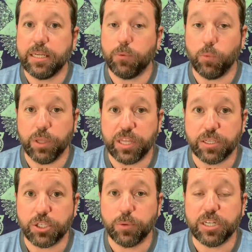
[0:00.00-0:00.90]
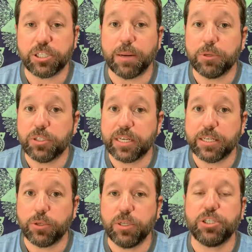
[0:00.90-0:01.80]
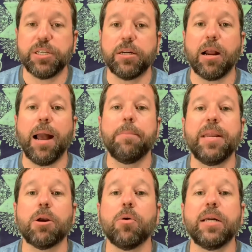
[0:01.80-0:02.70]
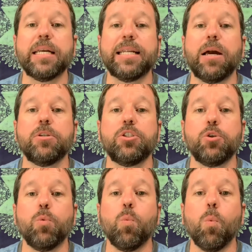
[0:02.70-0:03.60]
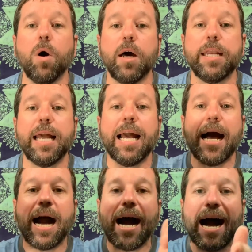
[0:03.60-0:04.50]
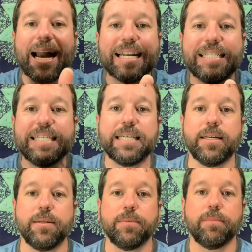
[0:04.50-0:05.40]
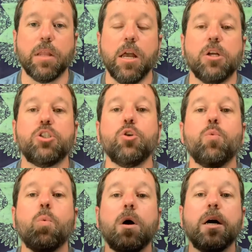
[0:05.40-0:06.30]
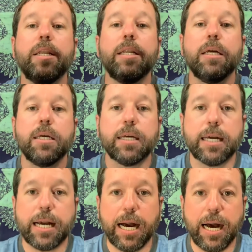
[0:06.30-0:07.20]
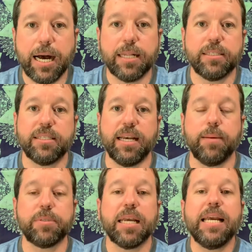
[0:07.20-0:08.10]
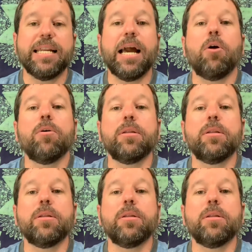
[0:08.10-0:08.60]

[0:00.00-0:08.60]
With intuition, I'm using intuition here, I'm narrowing it down to one idea, to one concept. Now,